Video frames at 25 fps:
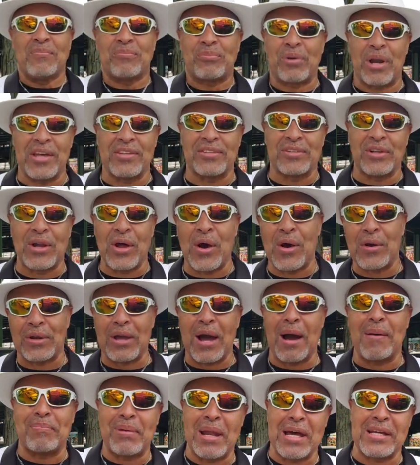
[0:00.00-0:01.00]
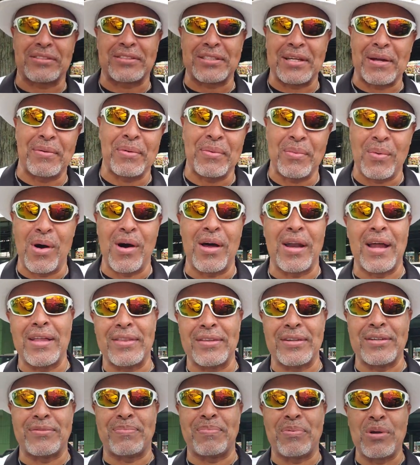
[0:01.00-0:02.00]
Praise the Lord. God bless everyone
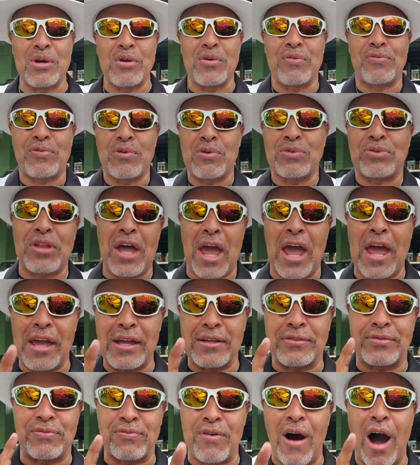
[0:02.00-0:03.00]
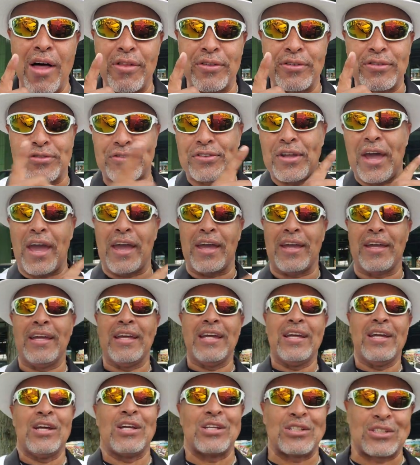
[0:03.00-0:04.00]
on this beautiful day, Father's Day.
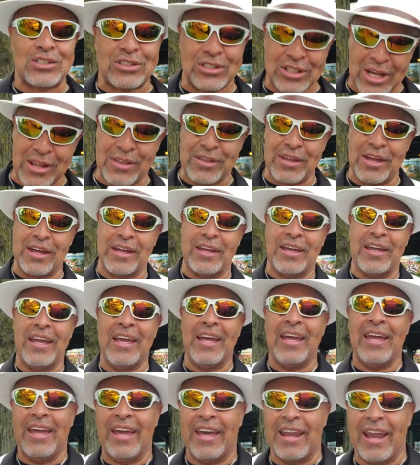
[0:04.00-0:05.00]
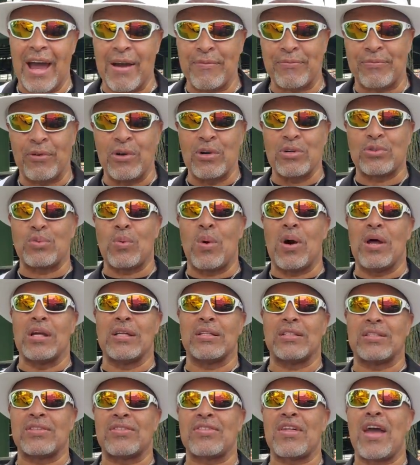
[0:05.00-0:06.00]
It's Sunday. And I first want
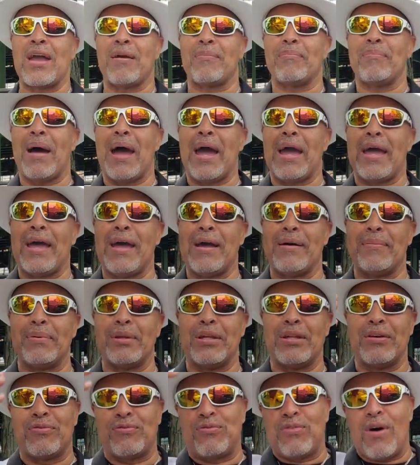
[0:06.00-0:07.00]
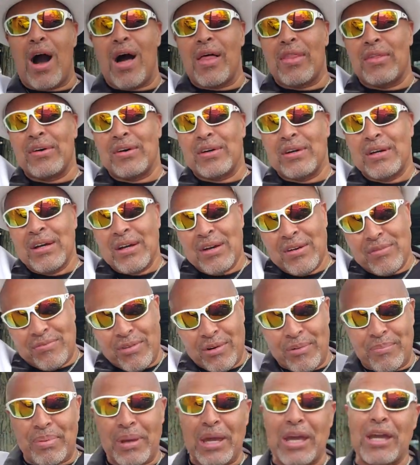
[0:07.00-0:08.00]
to thank my Heavenly Father
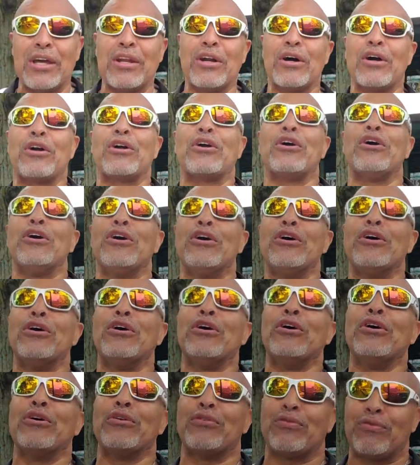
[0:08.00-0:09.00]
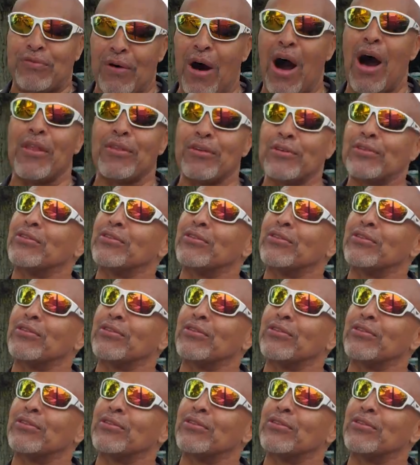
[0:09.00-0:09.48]
for being a good father